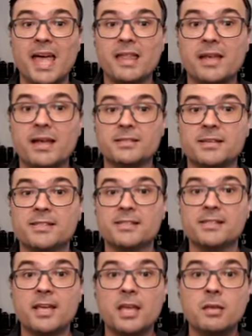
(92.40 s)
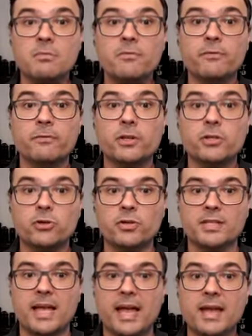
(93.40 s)
and has the same
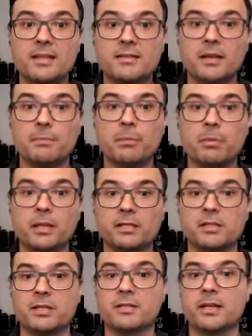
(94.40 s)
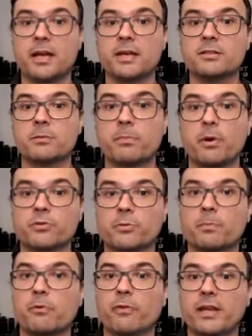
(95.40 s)
features and capabilities as the
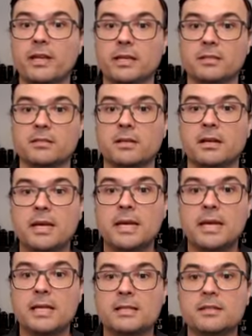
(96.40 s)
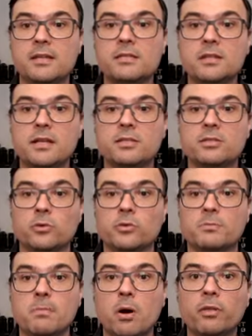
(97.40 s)
browser providing it. This leads to
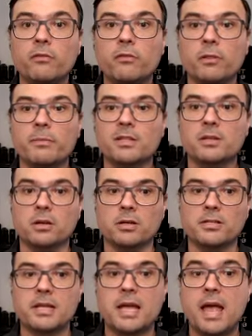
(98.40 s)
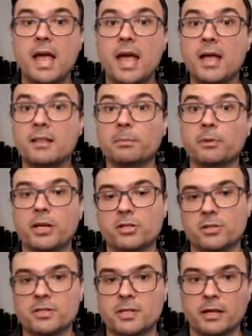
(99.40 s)
a small development cost and
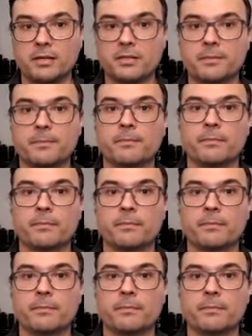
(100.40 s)
application size.